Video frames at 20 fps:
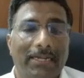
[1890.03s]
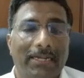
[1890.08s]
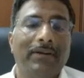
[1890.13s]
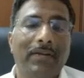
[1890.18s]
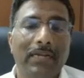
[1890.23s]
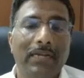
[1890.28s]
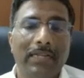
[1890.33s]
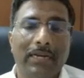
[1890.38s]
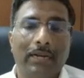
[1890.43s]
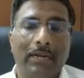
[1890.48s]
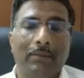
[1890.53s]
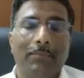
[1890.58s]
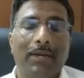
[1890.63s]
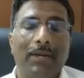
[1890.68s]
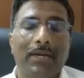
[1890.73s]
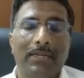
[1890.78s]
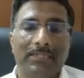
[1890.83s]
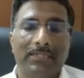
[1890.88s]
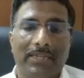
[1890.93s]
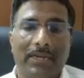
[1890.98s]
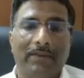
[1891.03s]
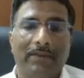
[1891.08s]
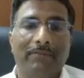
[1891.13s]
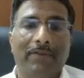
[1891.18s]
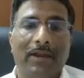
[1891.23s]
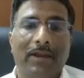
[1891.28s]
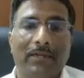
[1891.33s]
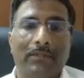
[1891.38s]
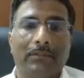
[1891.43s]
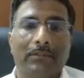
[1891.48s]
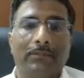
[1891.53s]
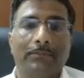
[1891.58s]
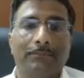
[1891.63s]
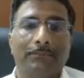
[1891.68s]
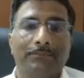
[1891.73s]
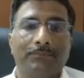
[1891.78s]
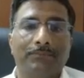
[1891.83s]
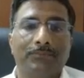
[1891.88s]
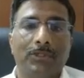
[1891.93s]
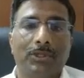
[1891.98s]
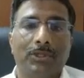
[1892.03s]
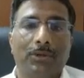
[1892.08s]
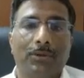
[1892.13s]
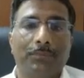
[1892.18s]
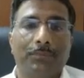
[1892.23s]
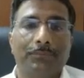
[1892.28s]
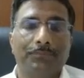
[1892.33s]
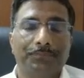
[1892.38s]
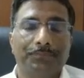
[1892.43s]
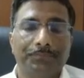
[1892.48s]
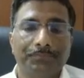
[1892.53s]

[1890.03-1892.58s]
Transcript: definitely recommend a factor. So